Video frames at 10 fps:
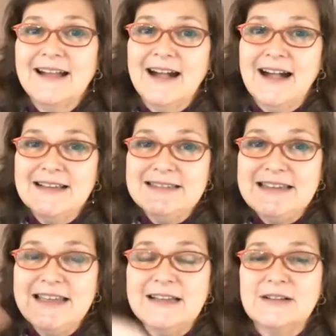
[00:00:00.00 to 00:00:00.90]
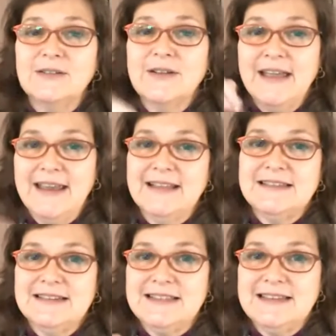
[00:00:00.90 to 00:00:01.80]
until it
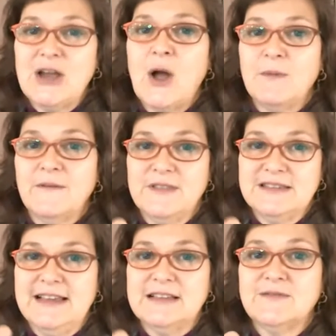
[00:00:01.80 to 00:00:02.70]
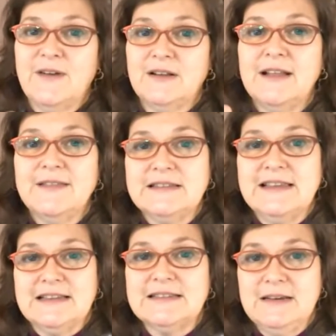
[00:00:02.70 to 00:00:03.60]
gets into the top of the sales funnel and the
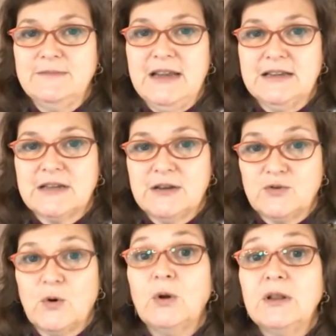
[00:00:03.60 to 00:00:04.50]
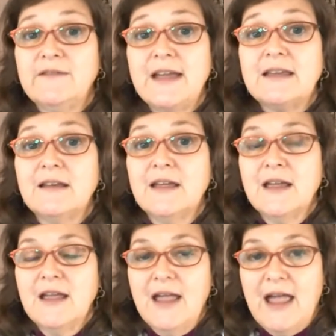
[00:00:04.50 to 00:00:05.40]
sales team takes control of it
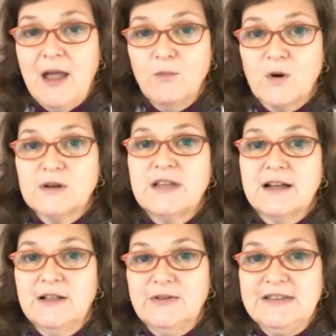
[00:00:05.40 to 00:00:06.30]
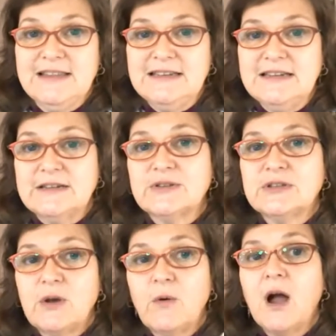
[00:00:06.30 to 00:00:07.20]
and works on closing the deals.
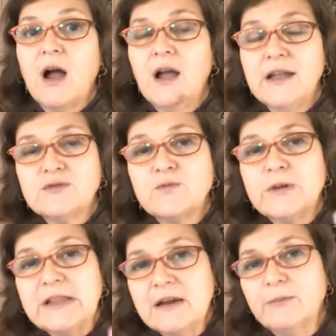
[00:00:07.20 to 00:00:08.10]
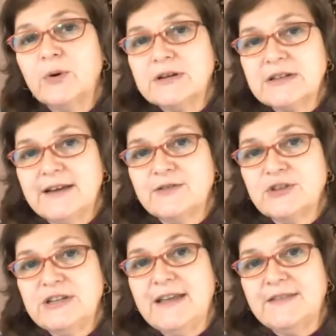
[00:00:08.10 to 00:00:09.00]
So it's really important to
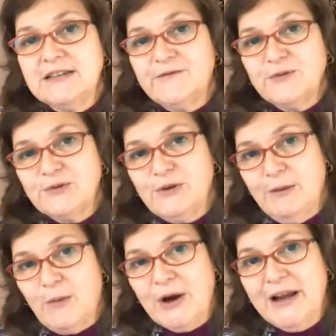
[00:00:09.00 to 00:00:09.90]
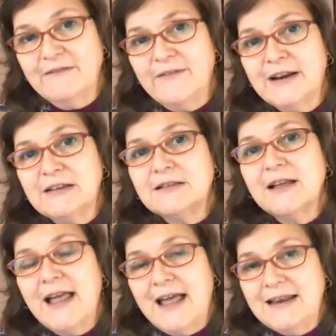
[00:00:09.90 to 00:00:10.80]
understand the difference between a marketing funnel
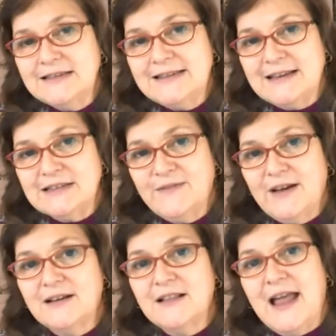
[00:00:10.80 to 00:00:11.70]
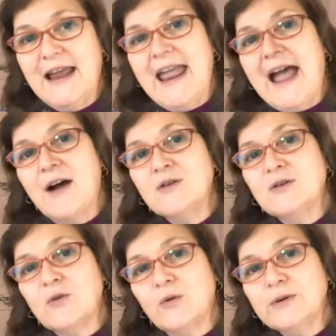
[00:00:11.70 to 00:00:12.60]
and a sales funnel, and how
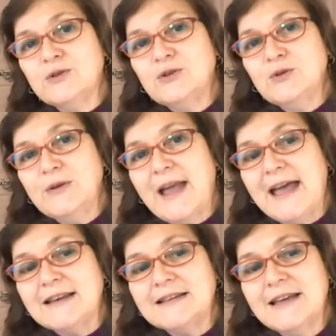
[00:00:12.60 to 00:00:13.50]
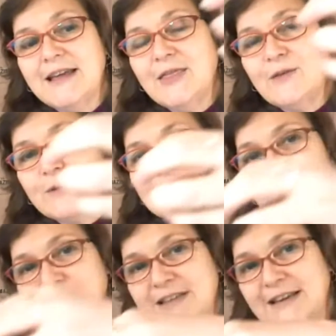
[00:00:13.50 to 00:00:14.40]
you're going to get the
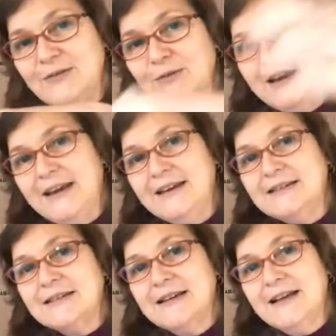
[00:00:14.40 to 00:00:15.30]
results that you need